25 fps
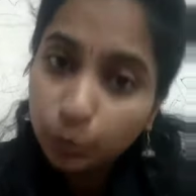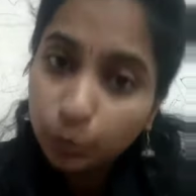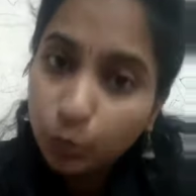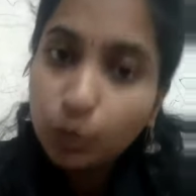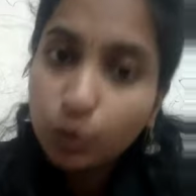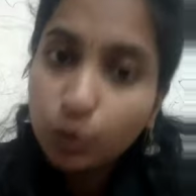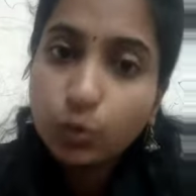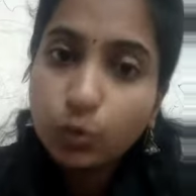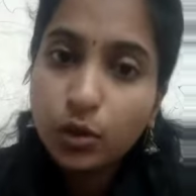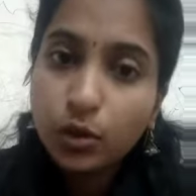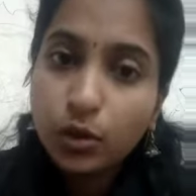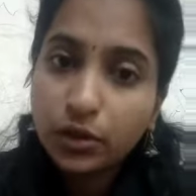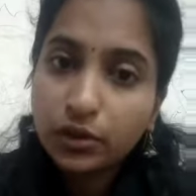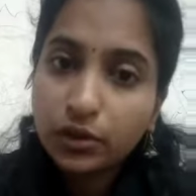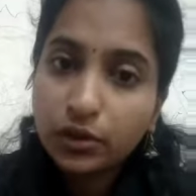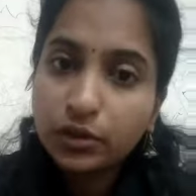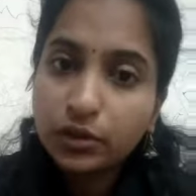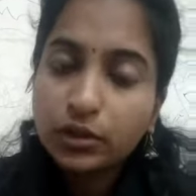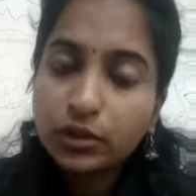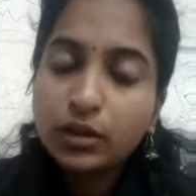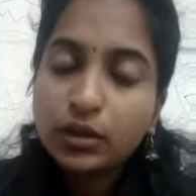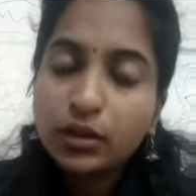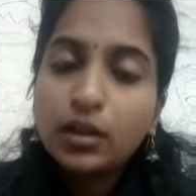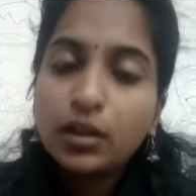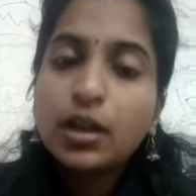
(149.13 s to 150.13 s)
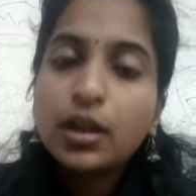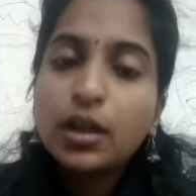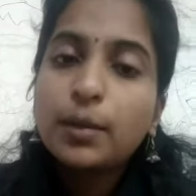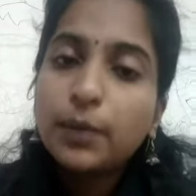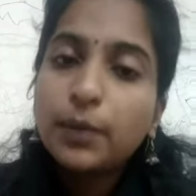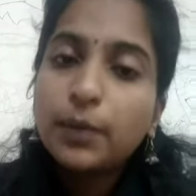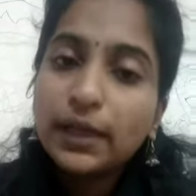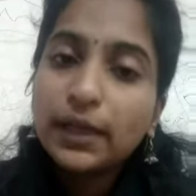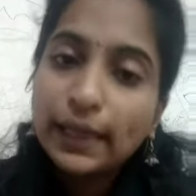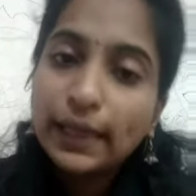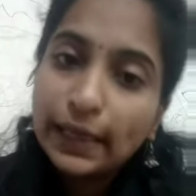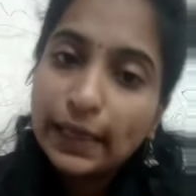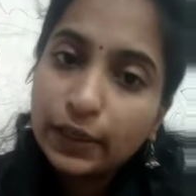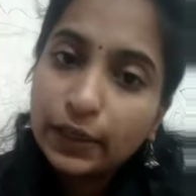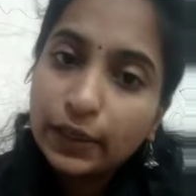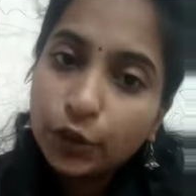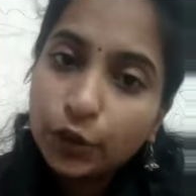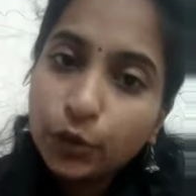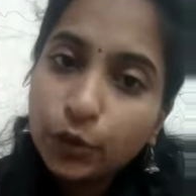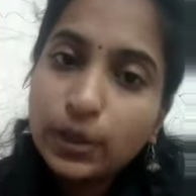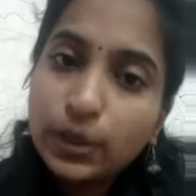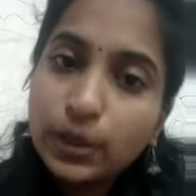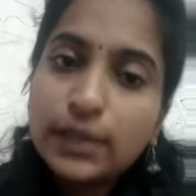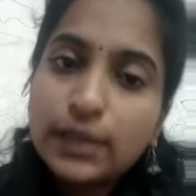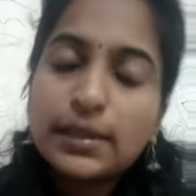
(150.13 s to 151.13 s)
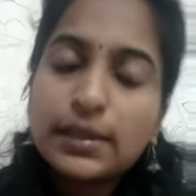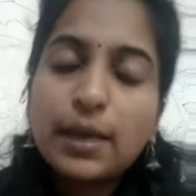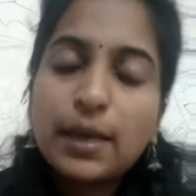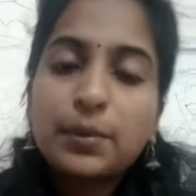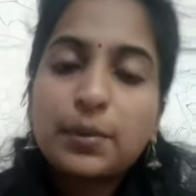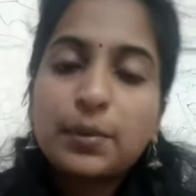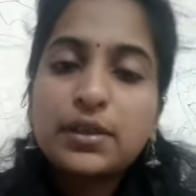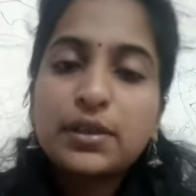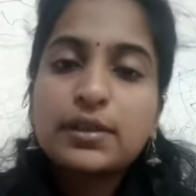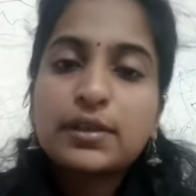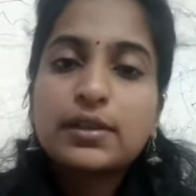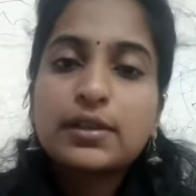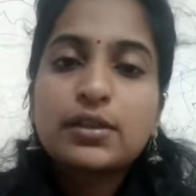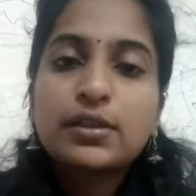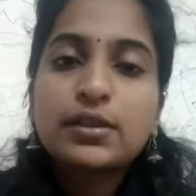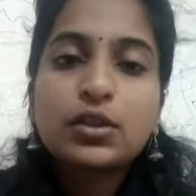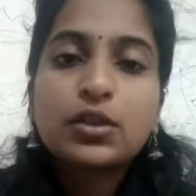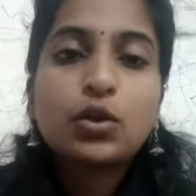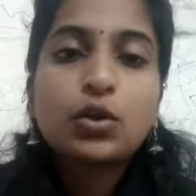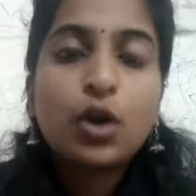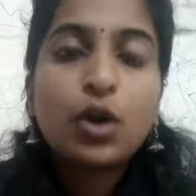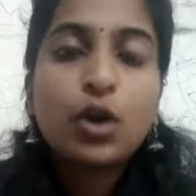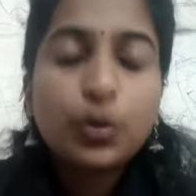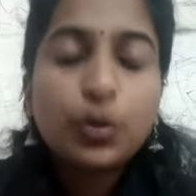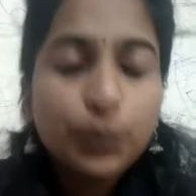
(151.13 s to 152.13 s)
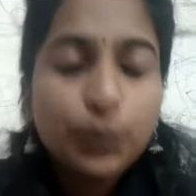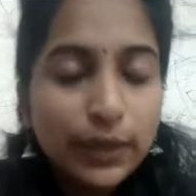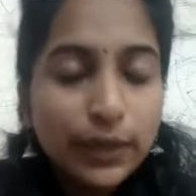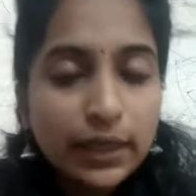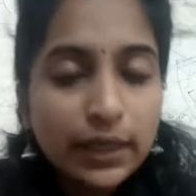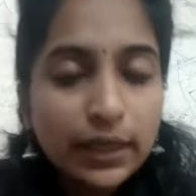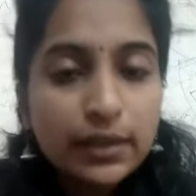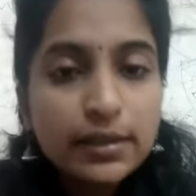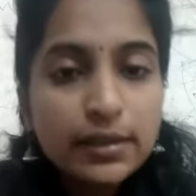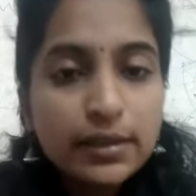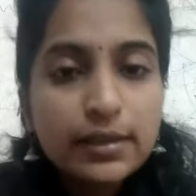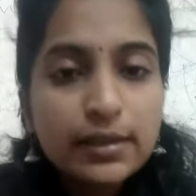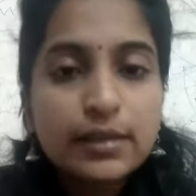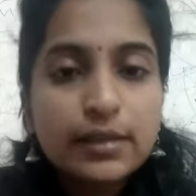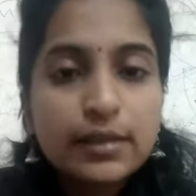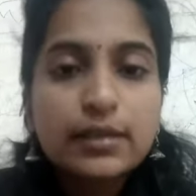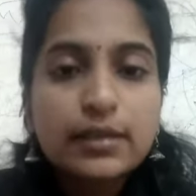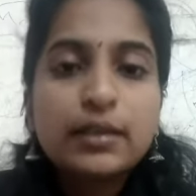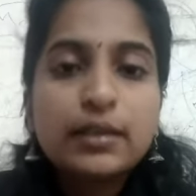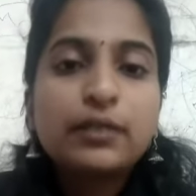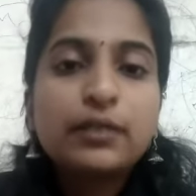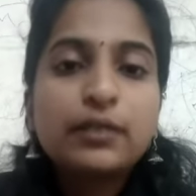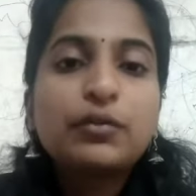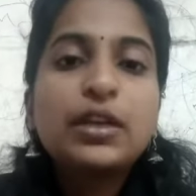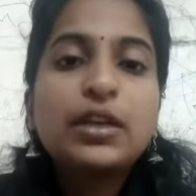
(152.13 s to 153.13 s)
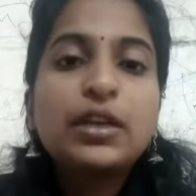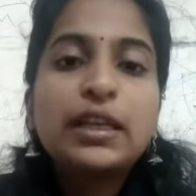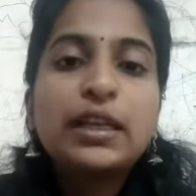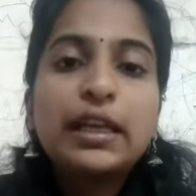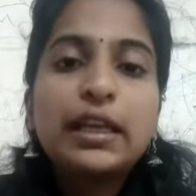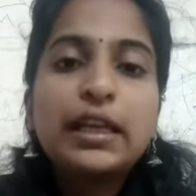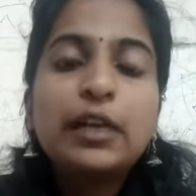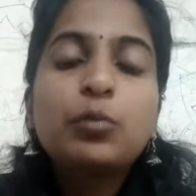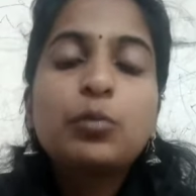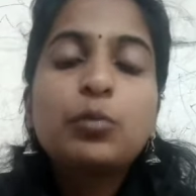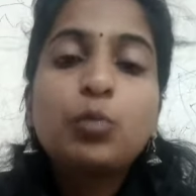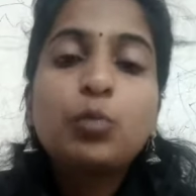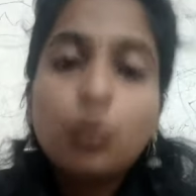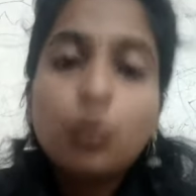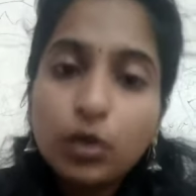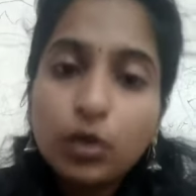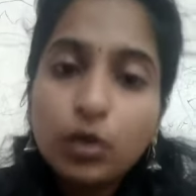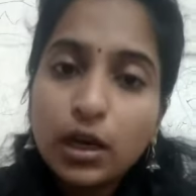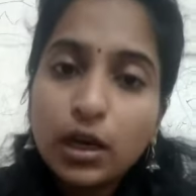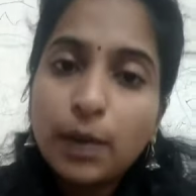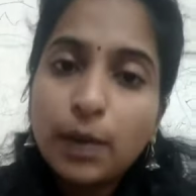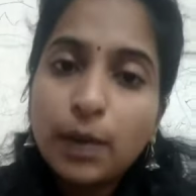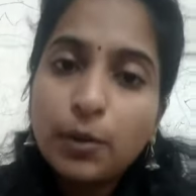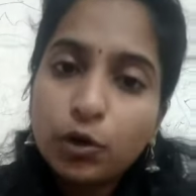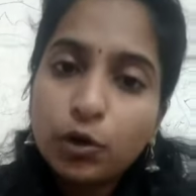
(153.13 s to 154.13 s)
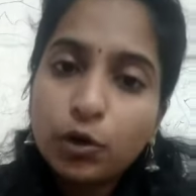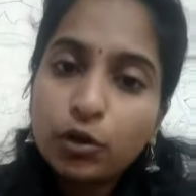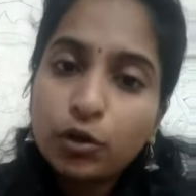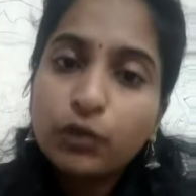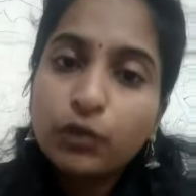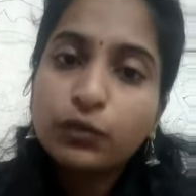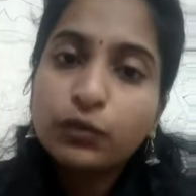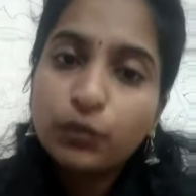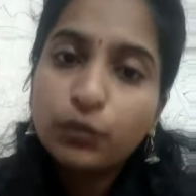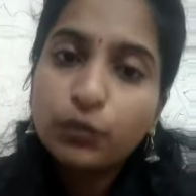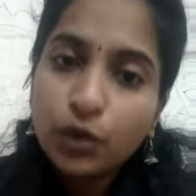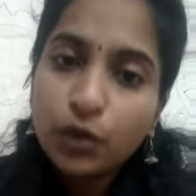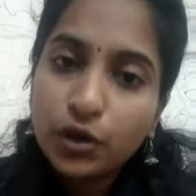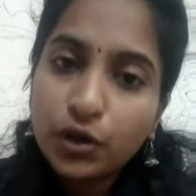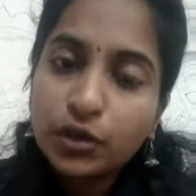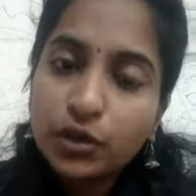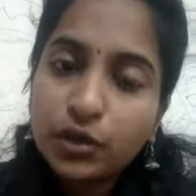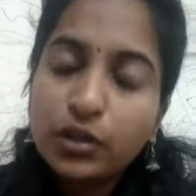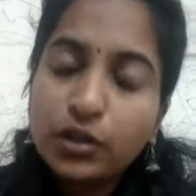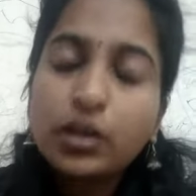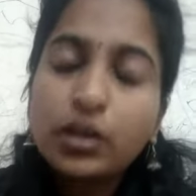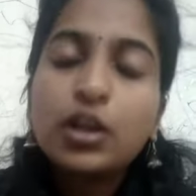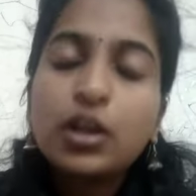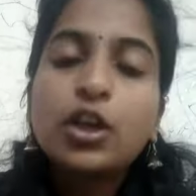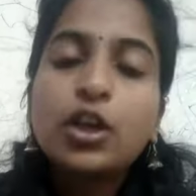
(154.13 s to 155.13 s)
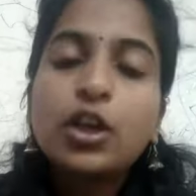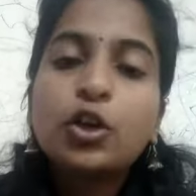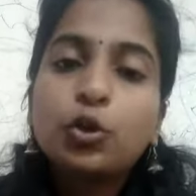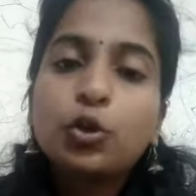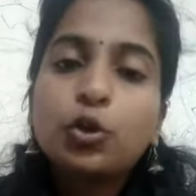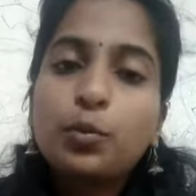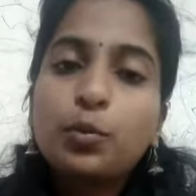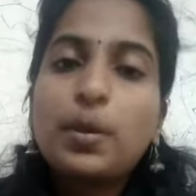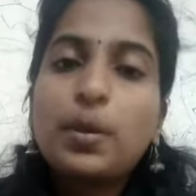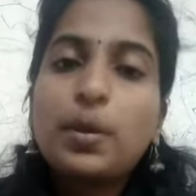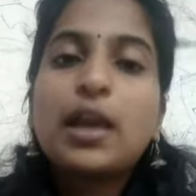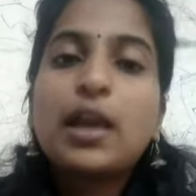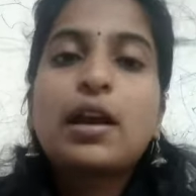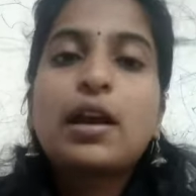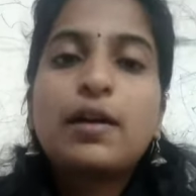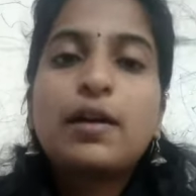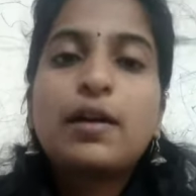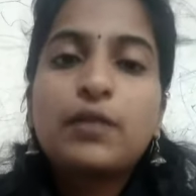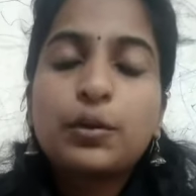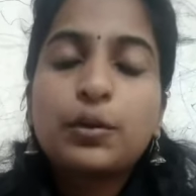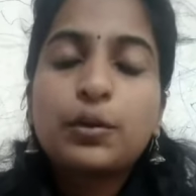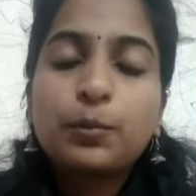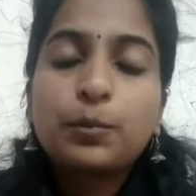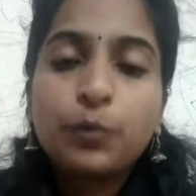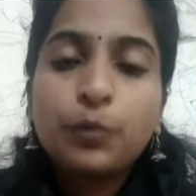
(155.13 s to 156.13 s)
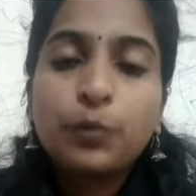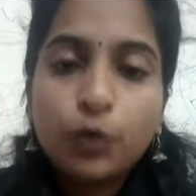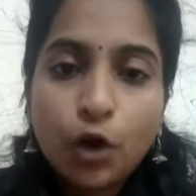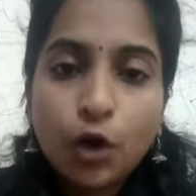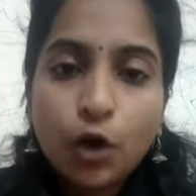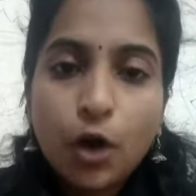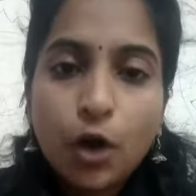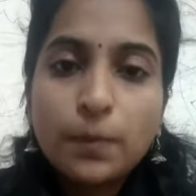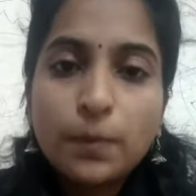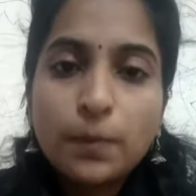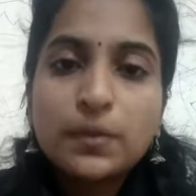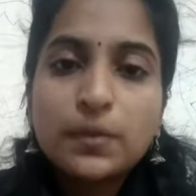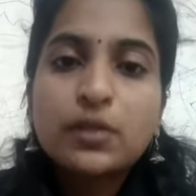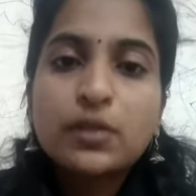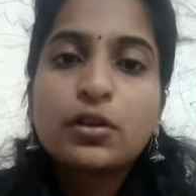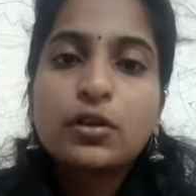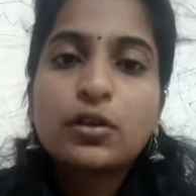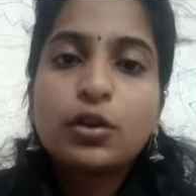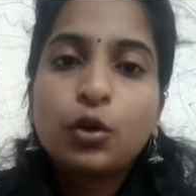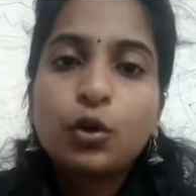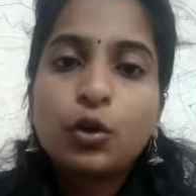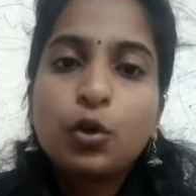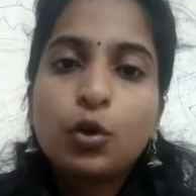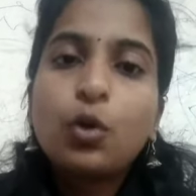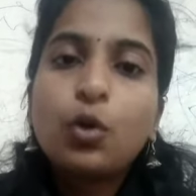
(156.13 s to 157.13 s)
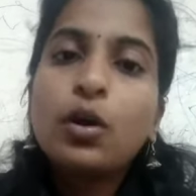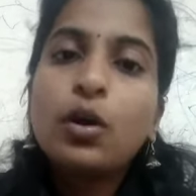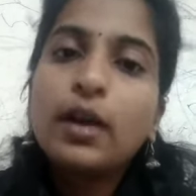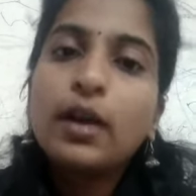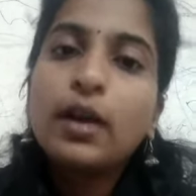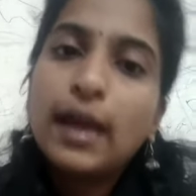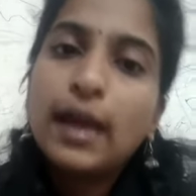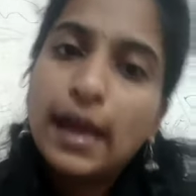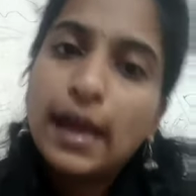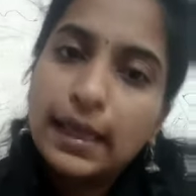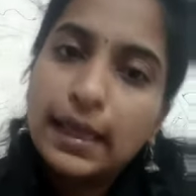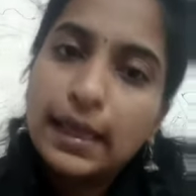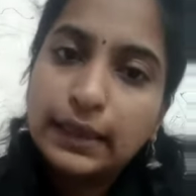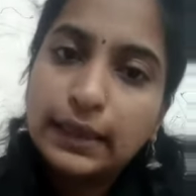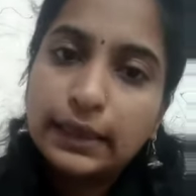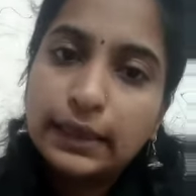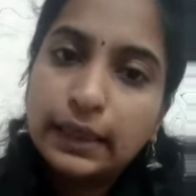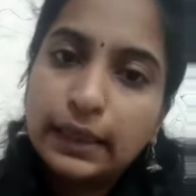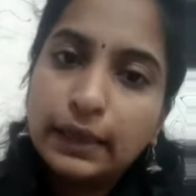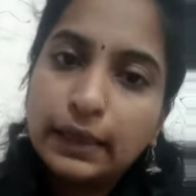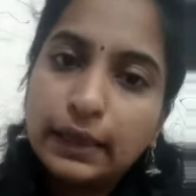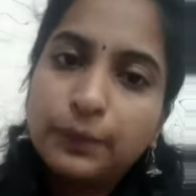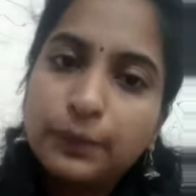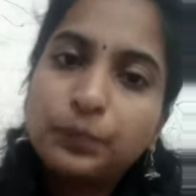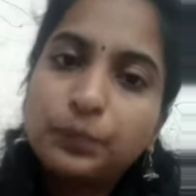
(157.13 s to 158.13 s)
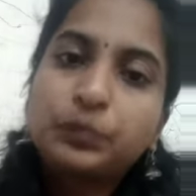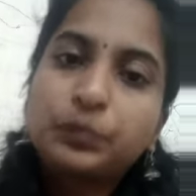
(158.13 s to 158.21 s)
water, but during summer season or winter season we need more amount of water to make our crops grow healthy.